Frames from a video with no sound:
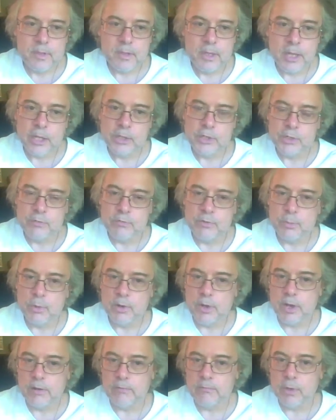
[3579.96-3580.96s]
Each of them are
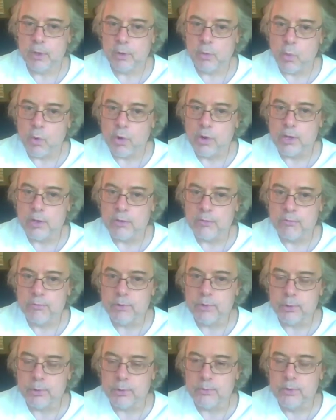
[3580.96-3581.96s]
kind of like working
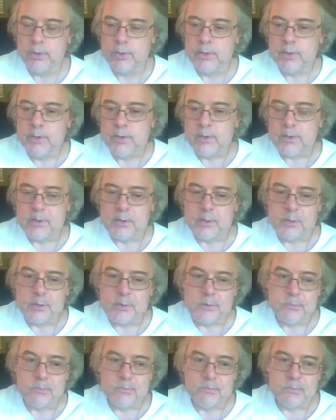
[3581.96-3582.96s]
through uh,
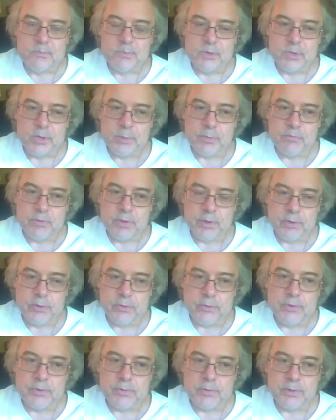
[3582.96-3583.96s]
some of
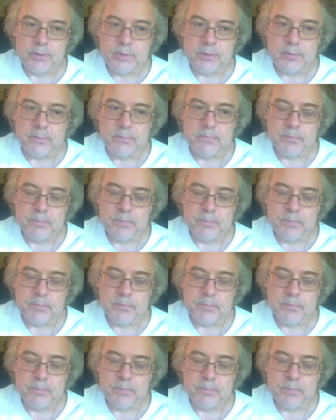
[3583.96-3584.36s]
those uh,